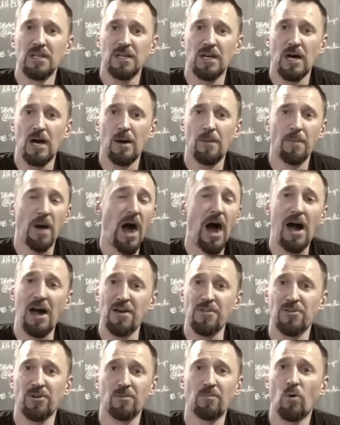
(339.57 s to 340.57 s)

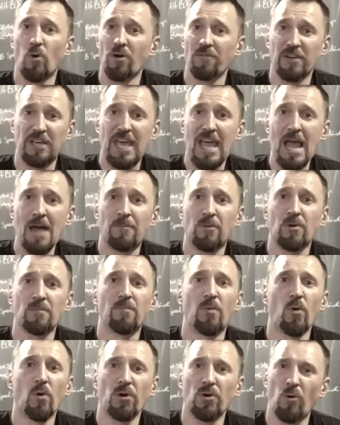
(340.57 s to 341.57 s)
either more of a camber
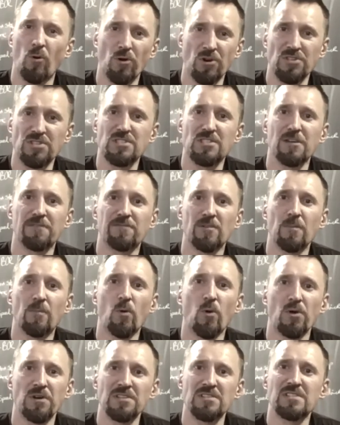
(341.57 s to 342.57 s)
board or a stiffer
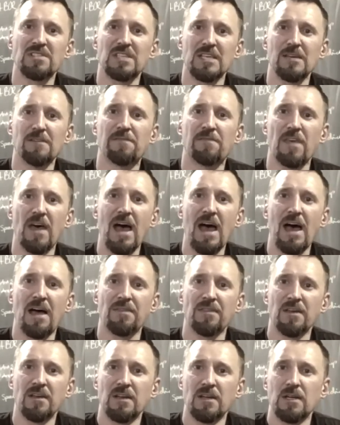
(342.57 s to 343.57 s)
board, and see if that